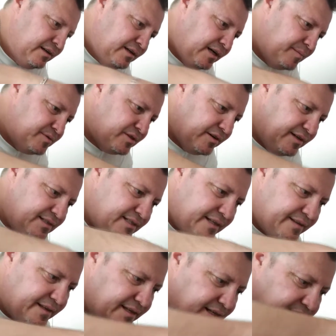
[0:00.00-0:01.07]
I'm sorry, there's
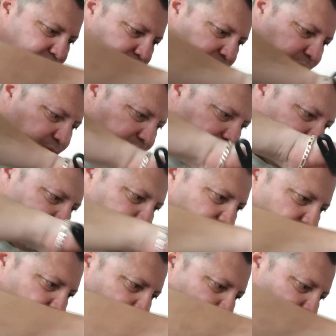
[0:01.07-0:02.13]
nothing against people that
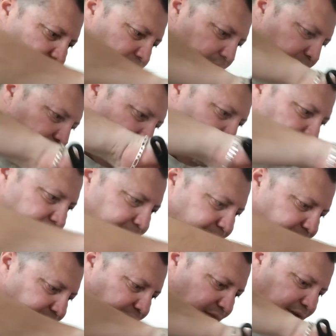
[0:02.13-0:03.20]
smoke, but
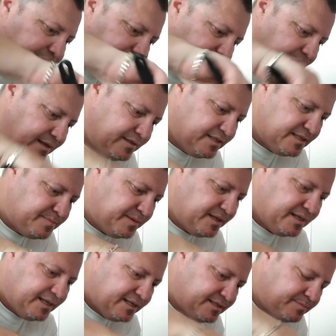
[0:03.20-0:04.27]
I think just being
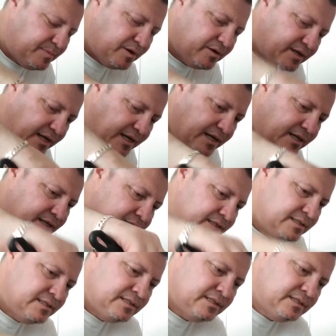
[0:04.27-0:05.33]
an ex-smoker,
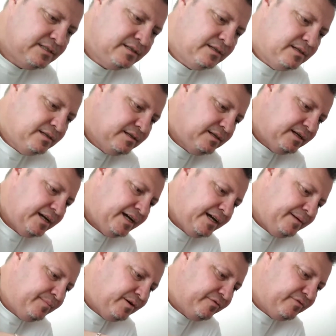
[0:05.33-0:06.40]

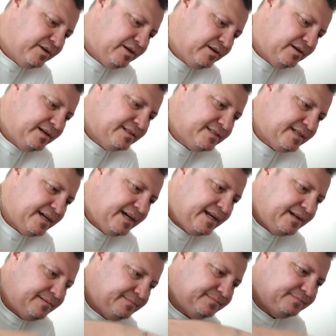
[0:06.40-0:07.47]
I've realised
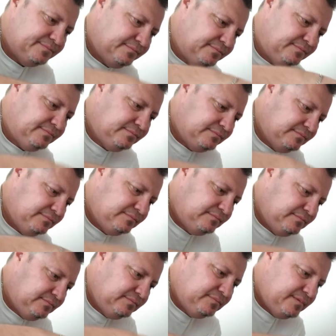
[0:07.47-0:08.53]
that
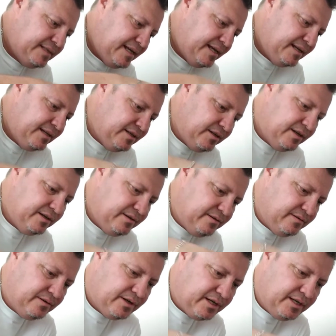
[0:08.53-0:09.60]
you
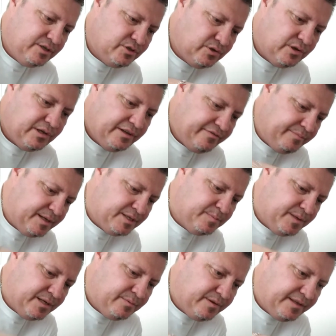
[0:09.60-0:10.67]
know, I can enjoy life much
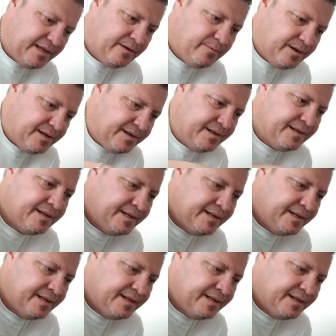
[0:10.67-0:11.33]
better without one.